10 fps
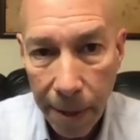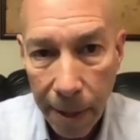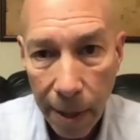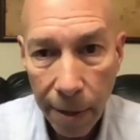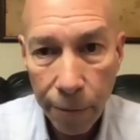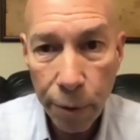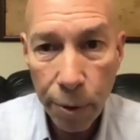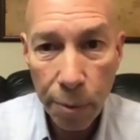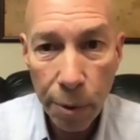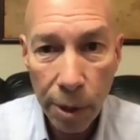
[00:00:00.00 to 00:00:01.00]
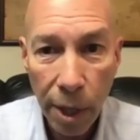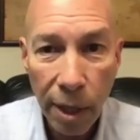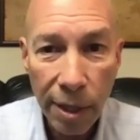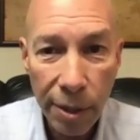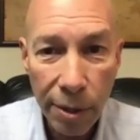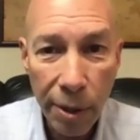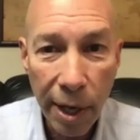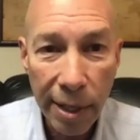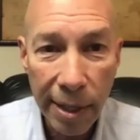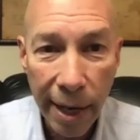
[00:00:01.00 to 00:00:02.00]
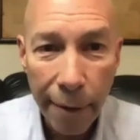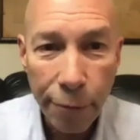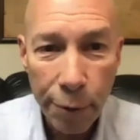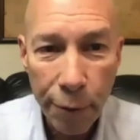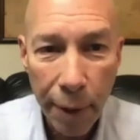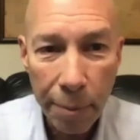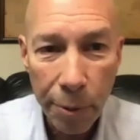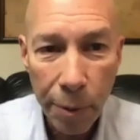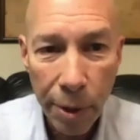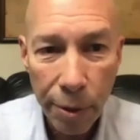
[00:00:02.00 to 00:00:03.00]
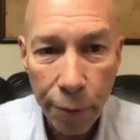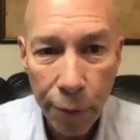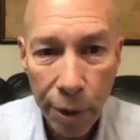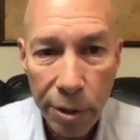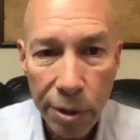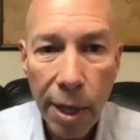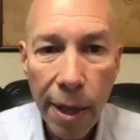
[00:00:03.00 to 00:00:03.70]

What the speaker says: If you were lucky and you got it after February the 1st,